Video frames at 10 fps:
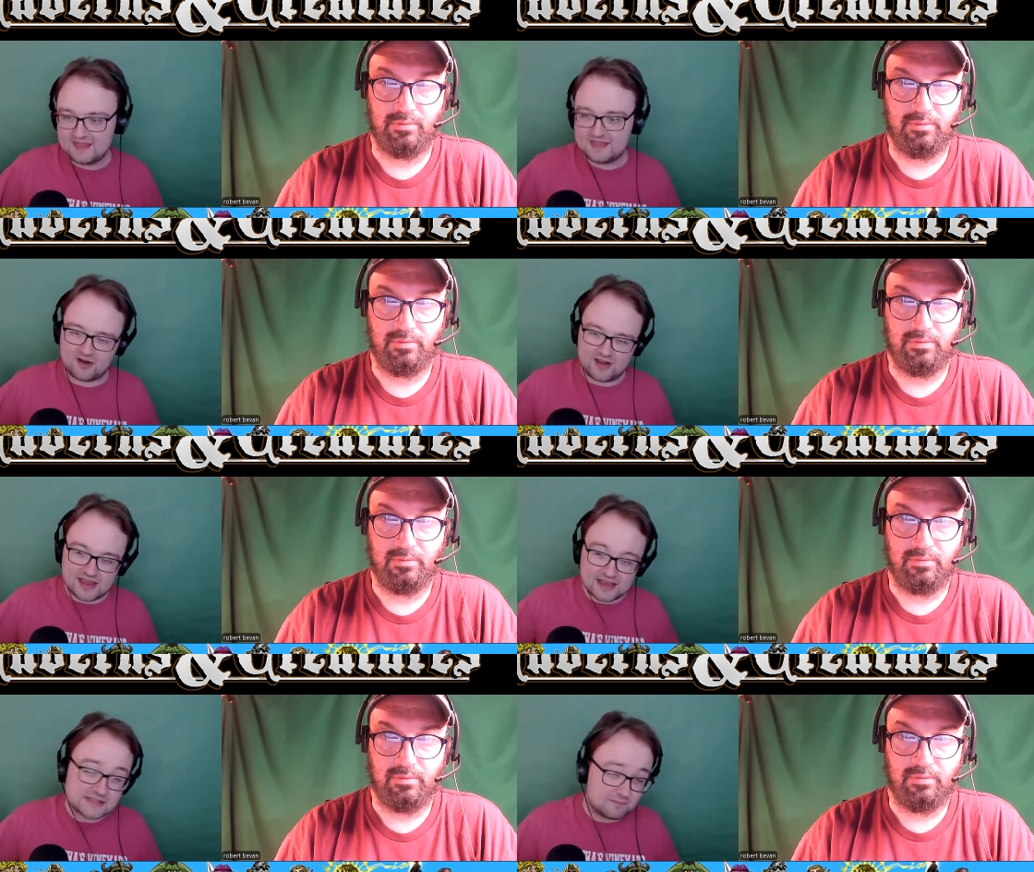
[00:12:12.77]
Speaker 1: there
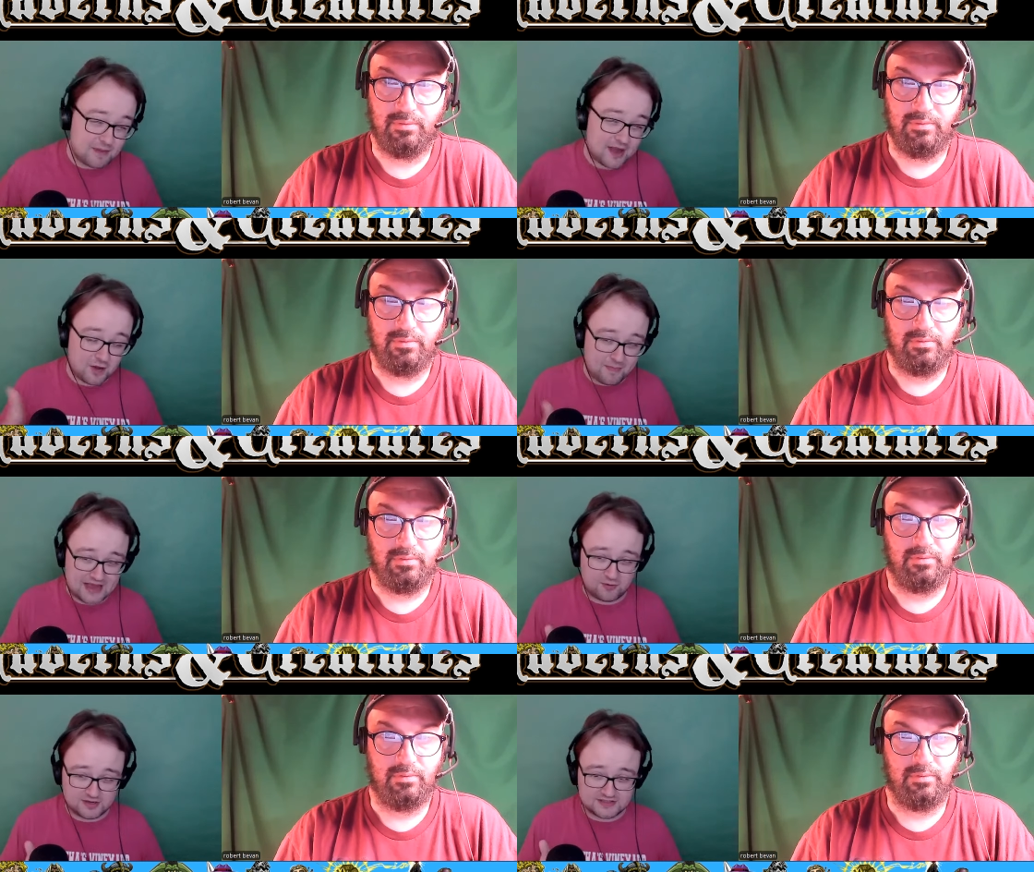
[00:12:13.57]
is better
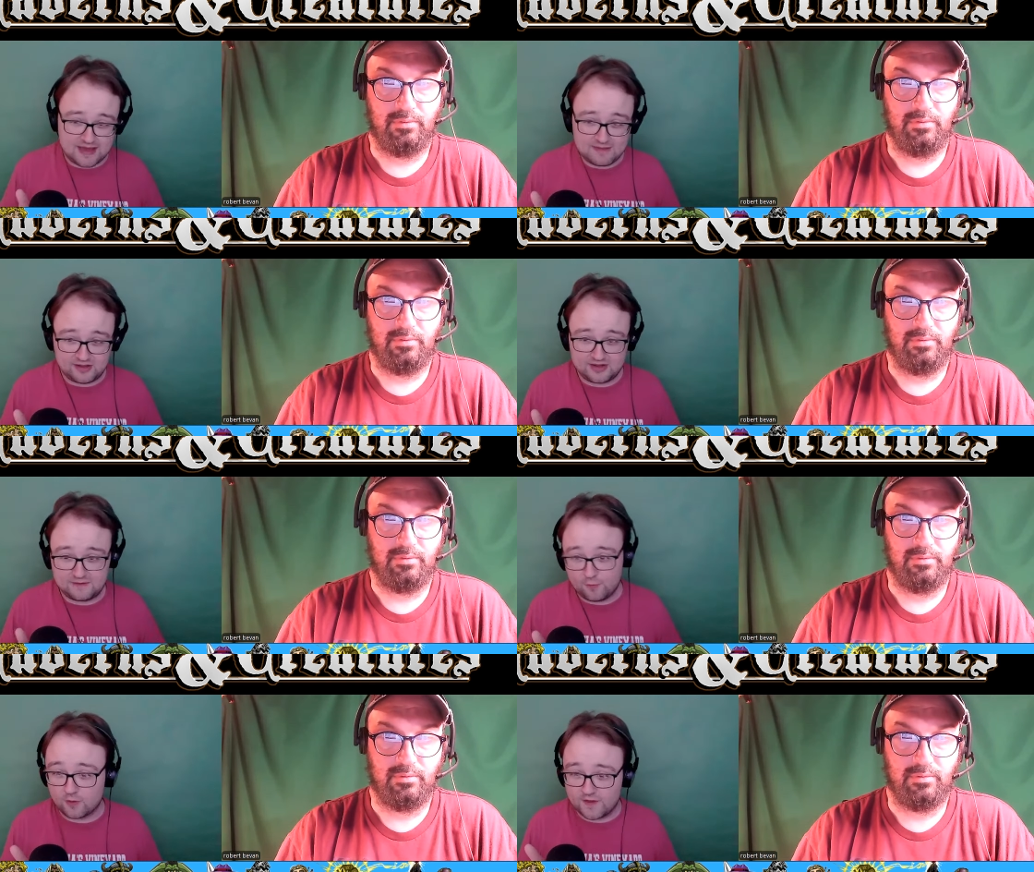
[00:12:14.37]
Batworks compatibility
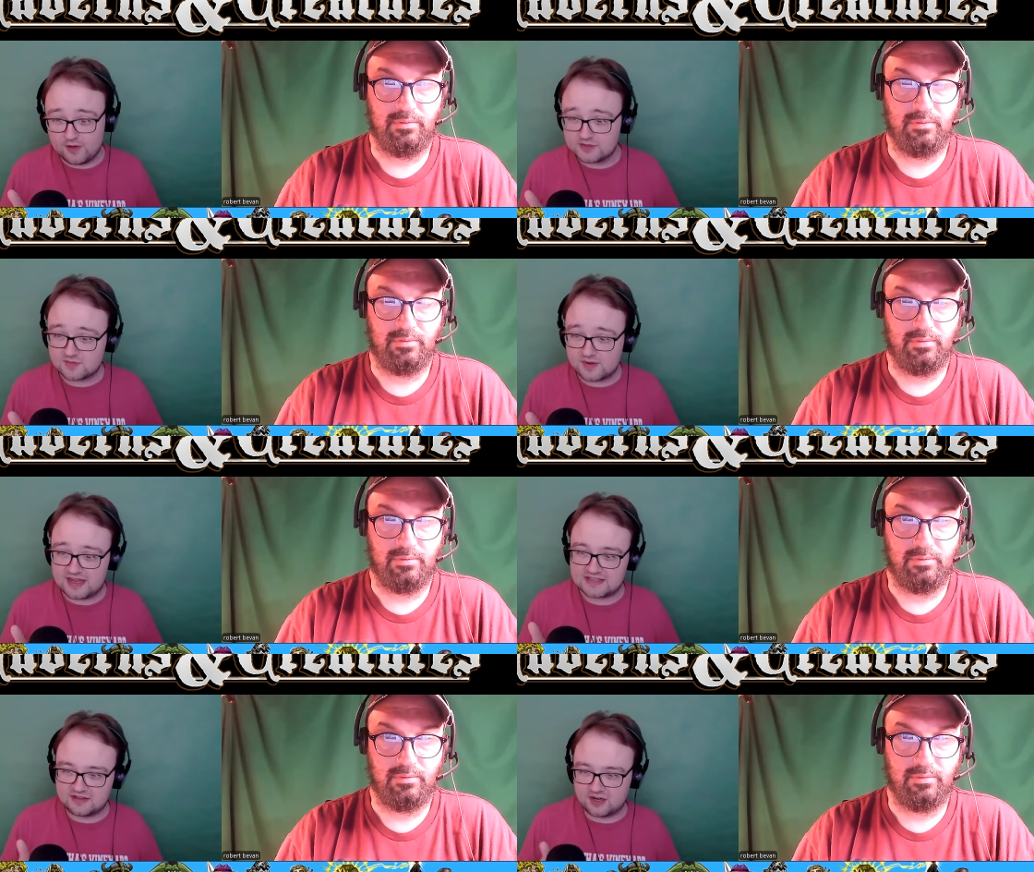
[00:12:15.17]
for those, right?
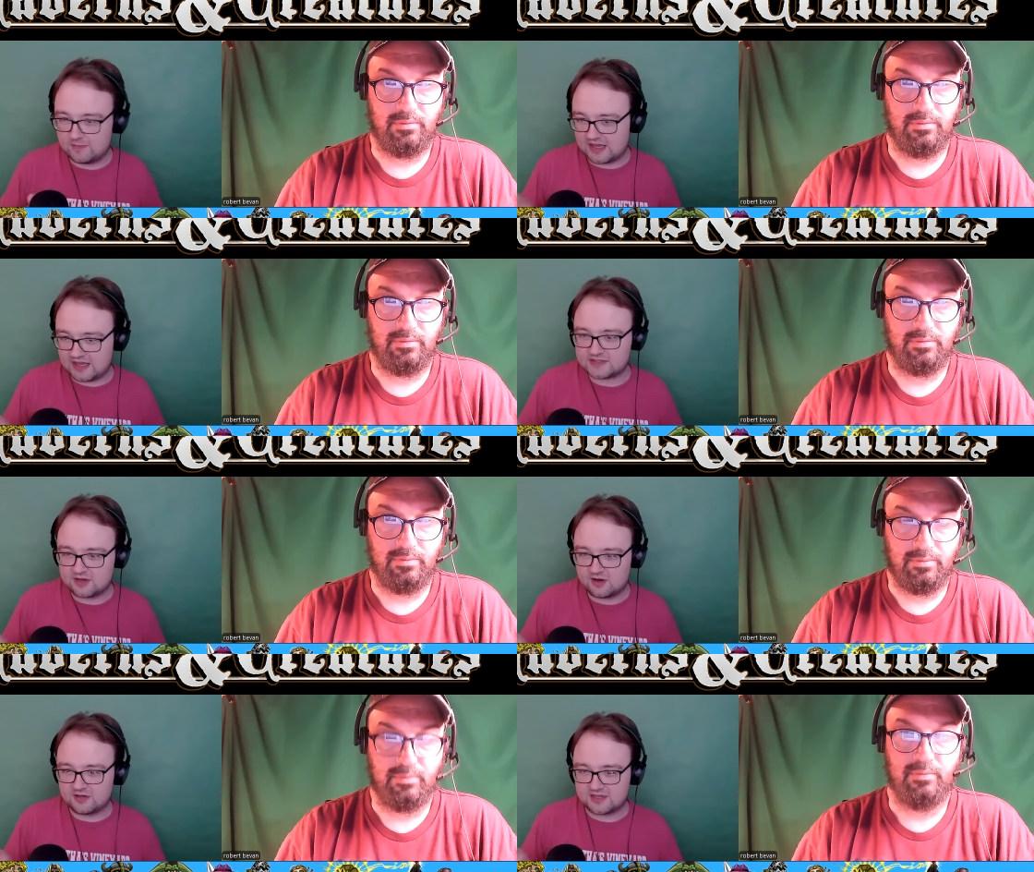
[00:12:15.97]
It's a little bit
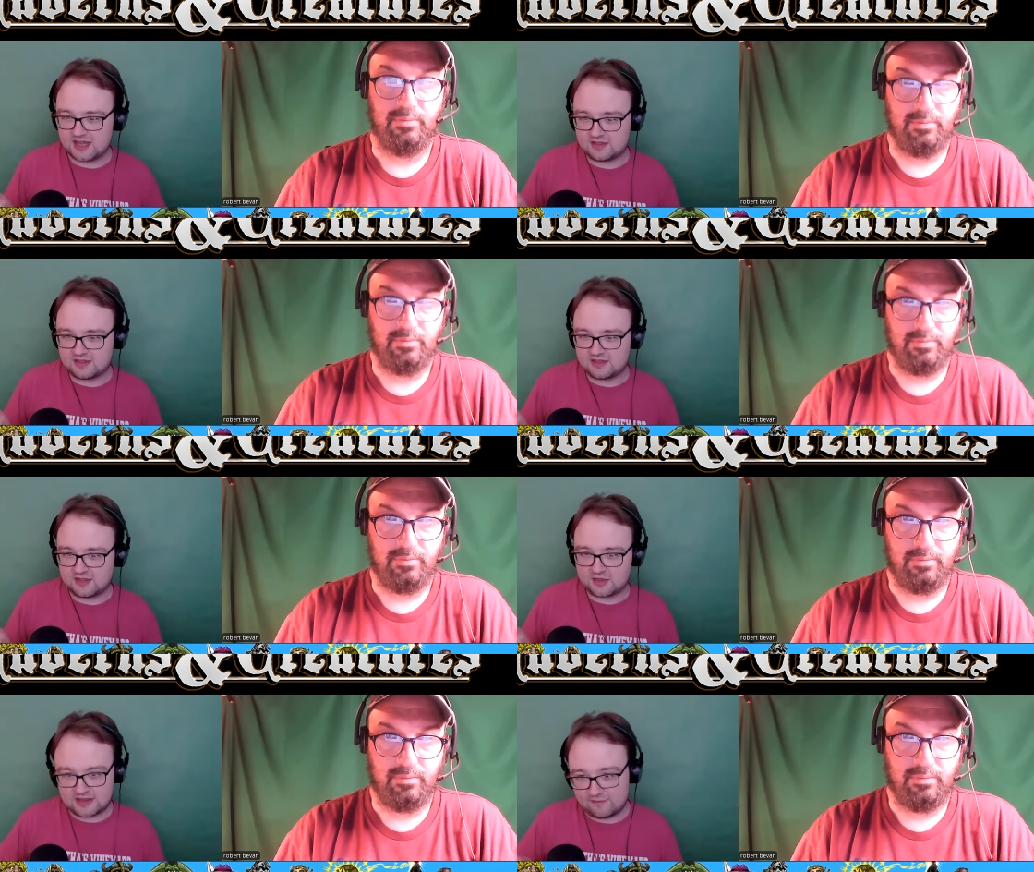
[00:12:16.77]
easier to get the
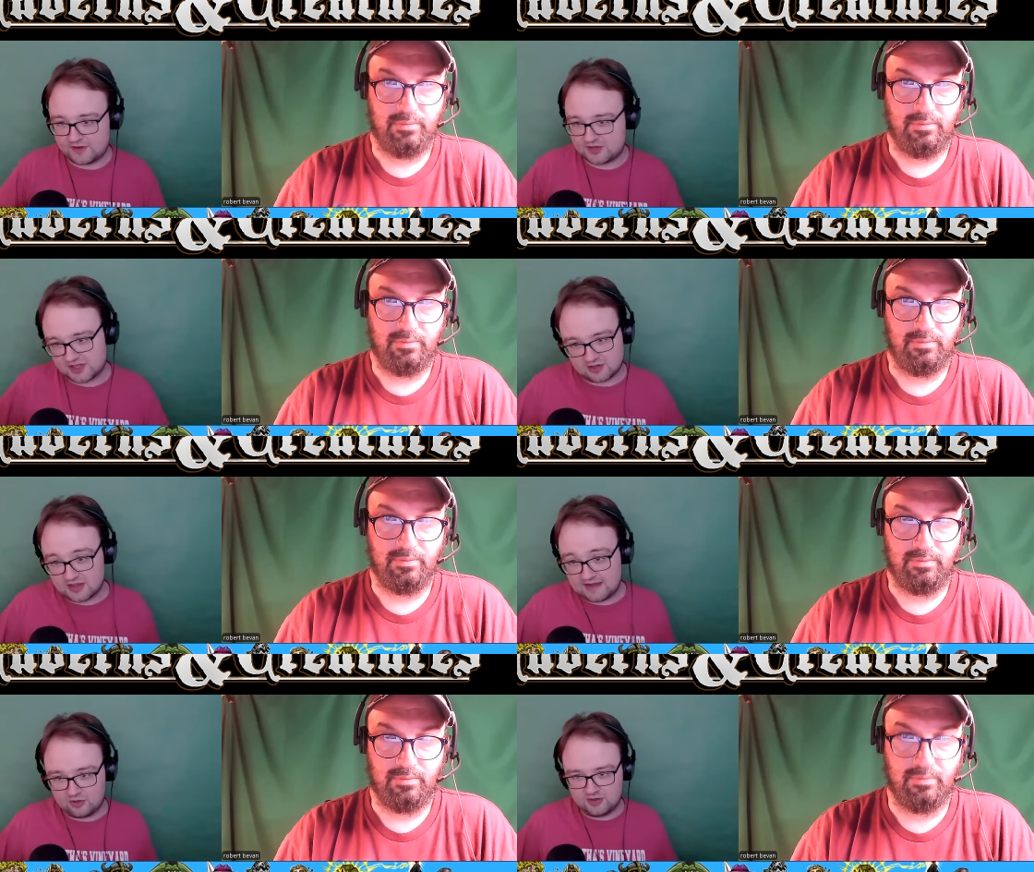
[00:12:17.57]
level features at third
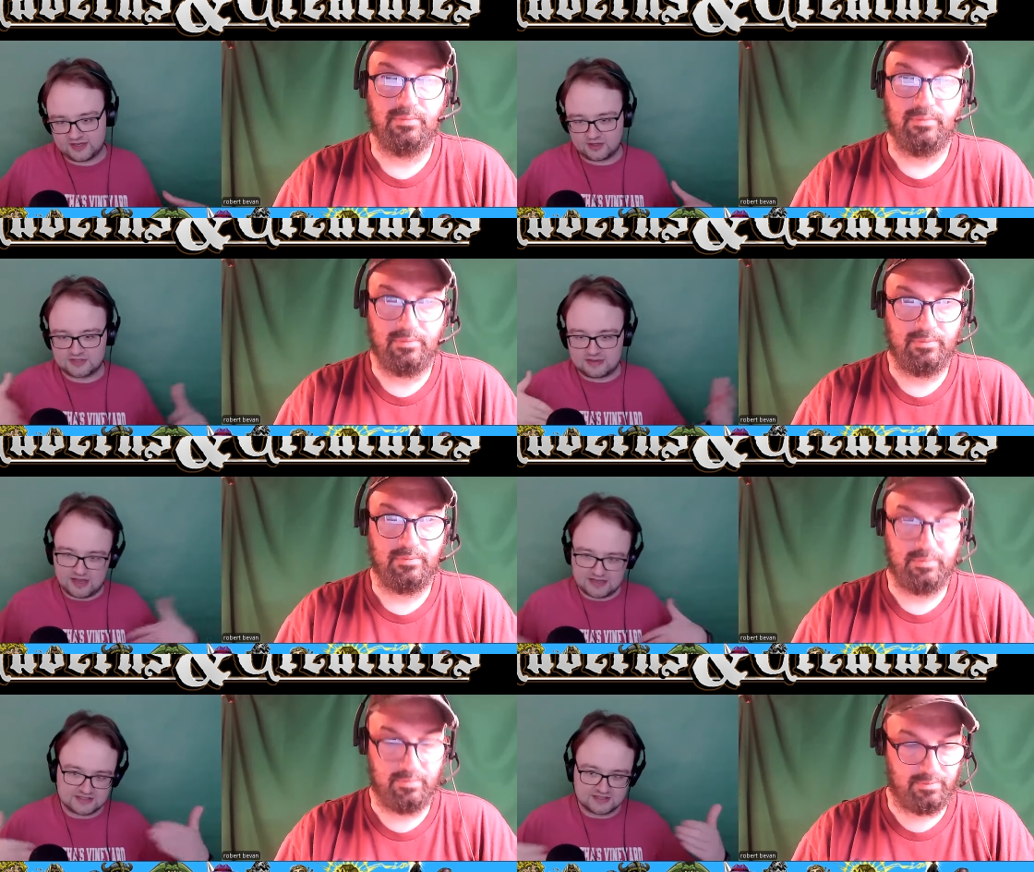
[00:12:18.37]
level. Like those mm.
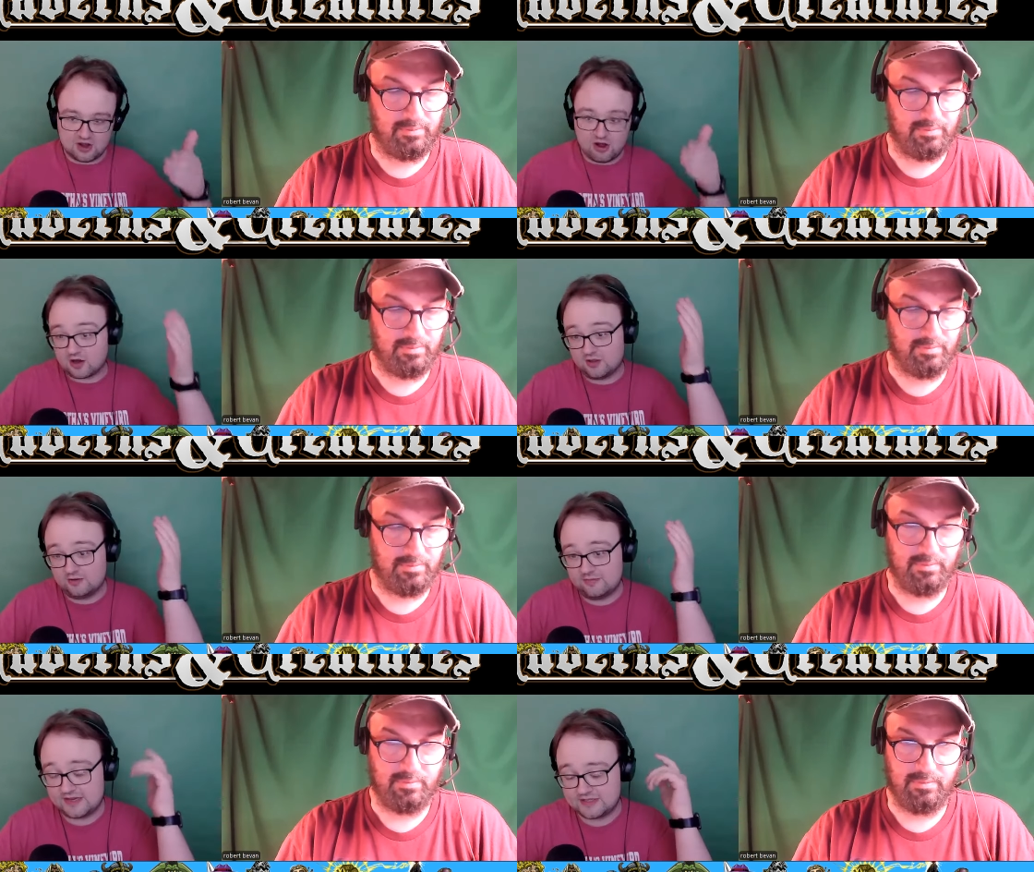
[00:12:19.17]
subclasses are a little
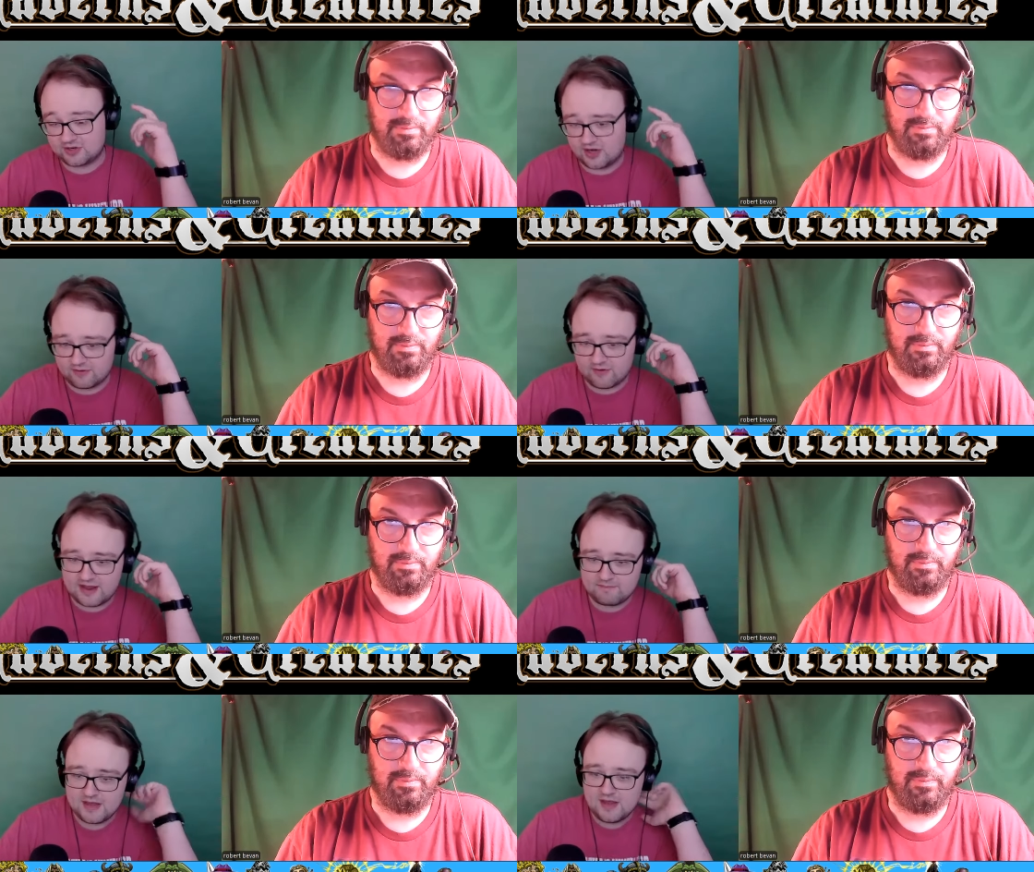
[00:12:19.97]
bit easier to on ramp.